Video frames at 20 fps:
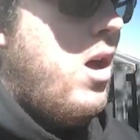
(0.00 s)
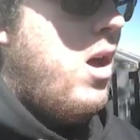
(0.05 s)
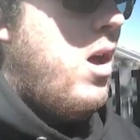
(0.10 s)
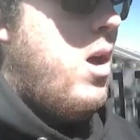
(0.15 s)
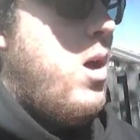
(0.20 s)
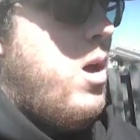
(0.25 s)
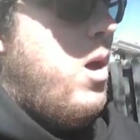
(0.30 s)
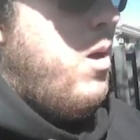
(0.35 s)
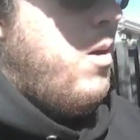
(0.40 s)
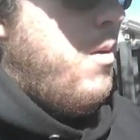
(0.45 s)

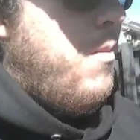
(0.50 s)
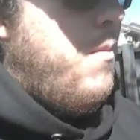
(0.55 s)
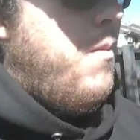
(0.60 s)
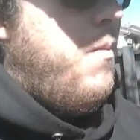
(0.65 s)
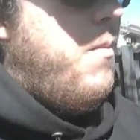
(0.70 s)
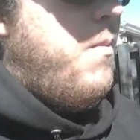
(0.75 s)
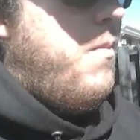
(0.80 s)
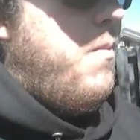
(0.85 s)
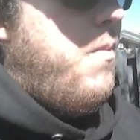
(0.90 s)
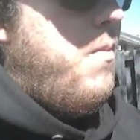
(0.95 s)

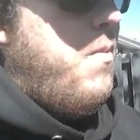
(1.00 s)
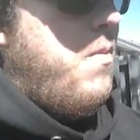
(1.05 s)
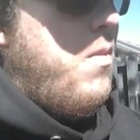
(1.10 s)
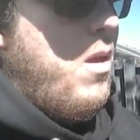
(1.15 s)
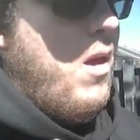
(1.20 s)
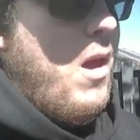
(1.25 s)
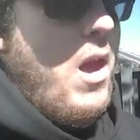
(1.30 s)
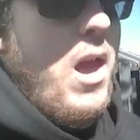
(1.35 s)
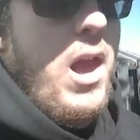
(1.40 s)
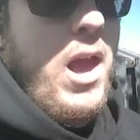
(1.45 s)
um,
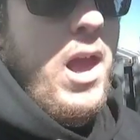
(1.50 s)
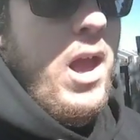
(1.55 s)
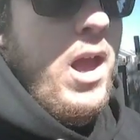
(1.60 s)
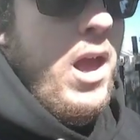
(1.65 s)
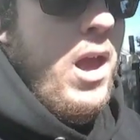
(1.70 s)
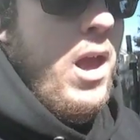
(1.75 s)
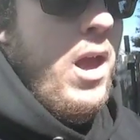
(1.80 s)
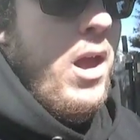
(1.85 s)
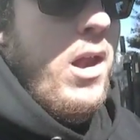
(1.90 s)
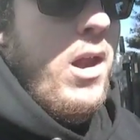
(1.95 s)

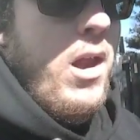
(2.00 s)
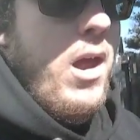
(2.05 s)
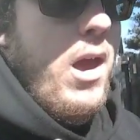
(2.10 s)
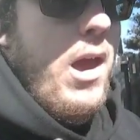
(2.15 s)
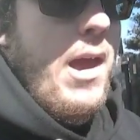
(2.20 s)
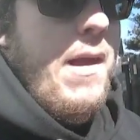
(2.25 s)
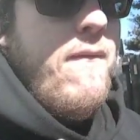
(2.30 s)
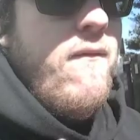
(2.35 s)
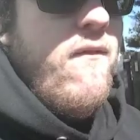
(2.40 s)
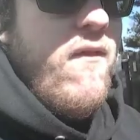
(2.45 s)
and
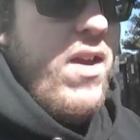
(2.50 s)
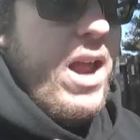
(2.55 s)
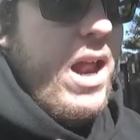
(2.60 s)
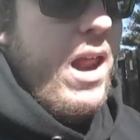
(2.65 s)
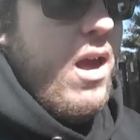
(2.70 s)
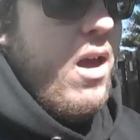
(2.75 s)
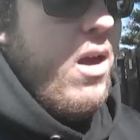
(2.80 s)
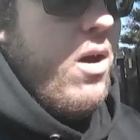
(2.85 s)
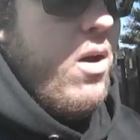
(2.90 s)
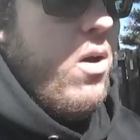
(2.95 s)
a
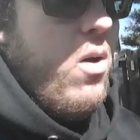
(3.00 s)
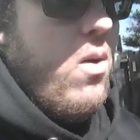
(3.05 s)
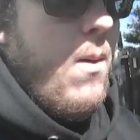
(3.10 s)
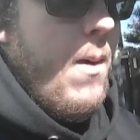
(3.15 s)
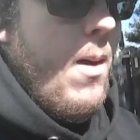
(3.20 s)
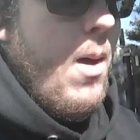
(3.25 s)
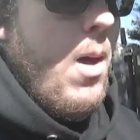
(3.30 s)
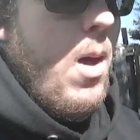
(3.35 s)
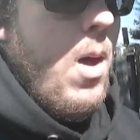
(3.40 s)
video